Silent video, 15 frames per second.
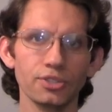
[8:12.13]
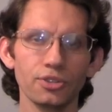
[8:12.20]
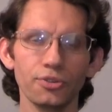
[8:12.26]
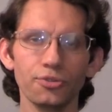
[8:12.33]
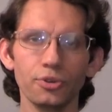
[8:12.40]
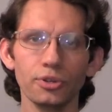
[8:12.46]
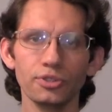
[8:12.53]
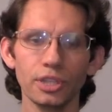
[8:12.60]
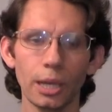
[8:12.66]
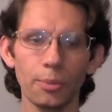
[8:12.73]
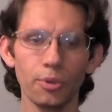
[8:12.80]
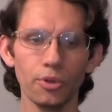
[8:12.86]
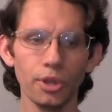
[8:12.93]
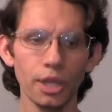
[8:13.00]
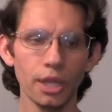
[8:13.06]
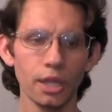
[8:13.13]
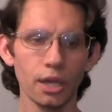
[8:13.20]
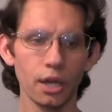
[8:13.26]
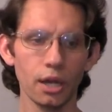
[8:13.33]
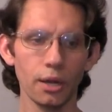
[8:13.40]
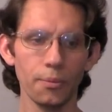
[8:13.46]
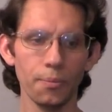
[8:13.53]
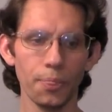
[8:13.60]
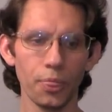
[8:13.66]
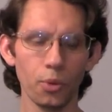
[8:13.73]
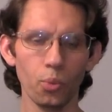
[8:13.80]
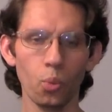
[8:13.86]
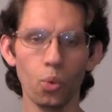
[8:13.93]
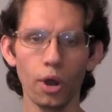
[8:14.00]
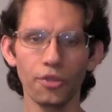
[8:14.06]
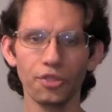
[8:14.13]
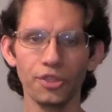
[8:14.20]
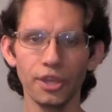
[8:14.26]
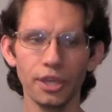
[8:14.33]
So for example, what